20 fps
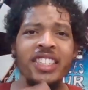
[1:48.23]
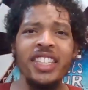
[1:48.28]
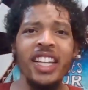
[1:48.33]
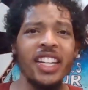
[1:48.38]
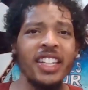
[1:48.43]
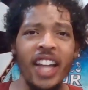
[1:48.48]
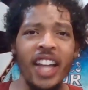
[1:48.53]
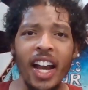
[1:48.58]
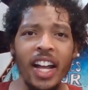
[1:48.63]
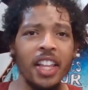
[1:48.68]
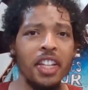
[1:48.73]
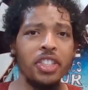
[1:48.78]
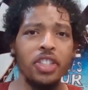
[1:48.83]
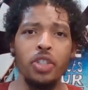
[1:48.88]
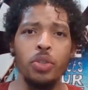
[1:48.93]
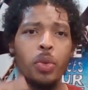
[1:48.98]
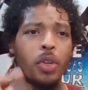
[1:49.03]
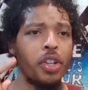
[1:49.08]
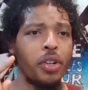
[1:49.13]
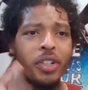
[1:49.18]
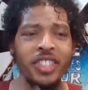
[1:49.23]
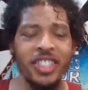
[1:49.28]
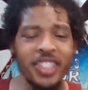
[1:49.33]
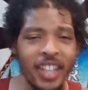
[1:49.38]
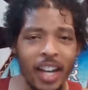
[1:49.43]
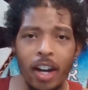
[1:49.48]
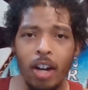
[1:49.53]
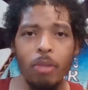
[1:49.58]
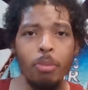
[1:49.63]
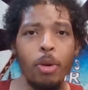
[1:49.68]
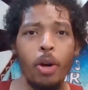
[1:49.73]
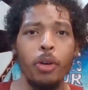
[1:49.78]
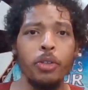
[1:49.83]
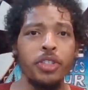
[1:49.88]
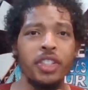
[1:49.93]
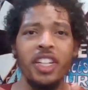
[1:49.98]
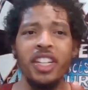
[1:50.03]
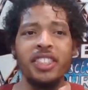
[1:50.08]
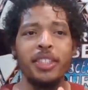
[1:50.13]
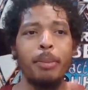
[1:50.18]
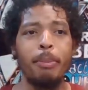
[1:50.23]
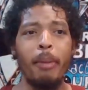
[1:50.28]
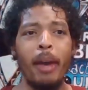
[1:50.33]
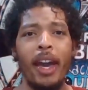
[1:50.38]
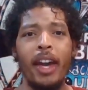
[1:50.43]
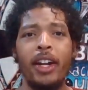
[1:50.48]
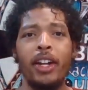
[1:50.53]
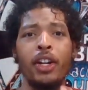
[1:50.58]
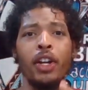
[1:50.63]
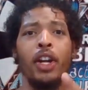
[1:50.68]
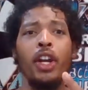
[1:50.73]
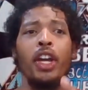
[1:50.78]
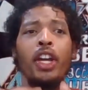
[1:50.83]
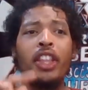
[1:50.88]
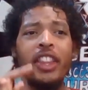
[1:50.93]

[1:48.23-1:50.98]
technologies, whether it's sound bowls, it doesn't matter.